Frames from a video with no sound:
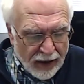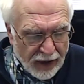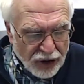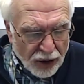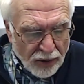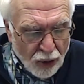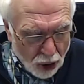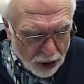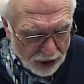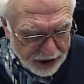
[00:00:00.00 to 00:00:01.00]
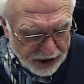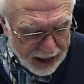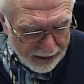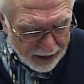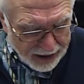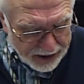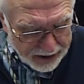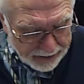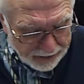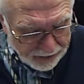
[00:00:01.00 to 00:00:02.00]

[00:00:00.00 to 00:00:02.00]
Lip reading: These are moral statements.